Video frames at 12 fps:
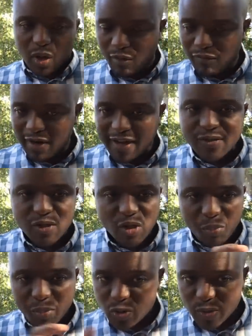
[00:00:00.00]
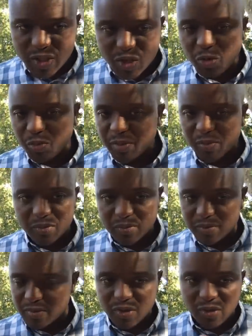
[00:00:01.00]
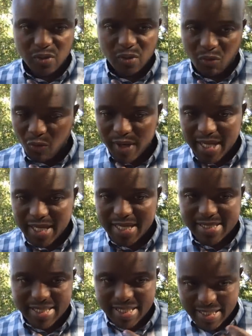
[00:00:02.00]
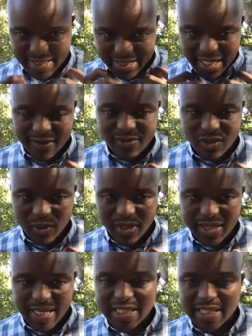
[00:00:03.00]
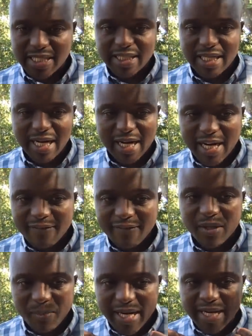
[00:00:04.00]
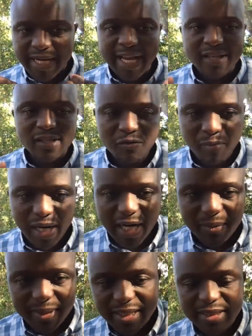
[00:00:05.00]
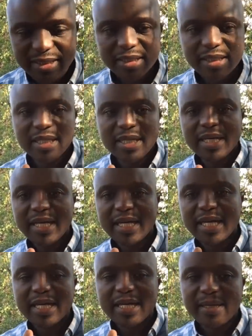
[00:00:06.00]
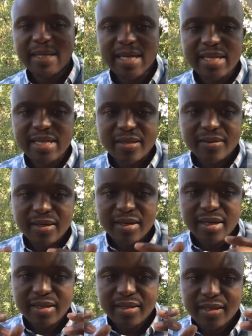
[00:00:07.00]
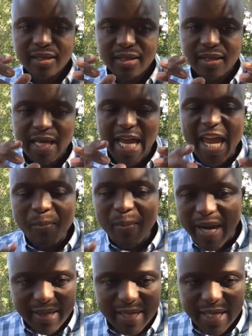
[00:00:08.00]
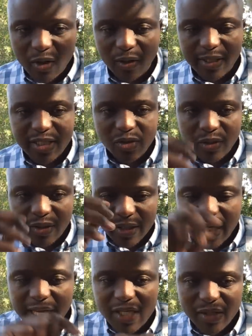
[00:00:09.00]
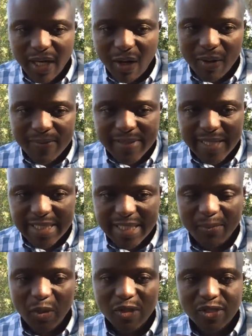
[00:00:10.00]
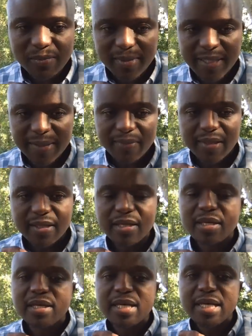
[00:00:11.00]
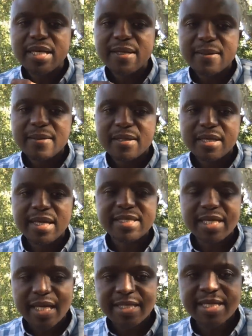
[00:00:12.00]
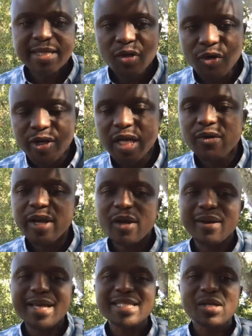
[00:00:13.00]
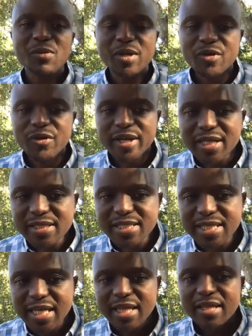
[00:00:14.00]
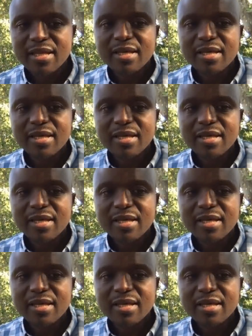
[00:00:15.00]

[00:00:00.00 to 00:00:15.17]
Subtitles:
of livestock between two people. So we as a livestock agent are governed by an Act of Parliament and APEC, they call it. So the link is on our website at the bottom there. It's a real regulator with real teeth,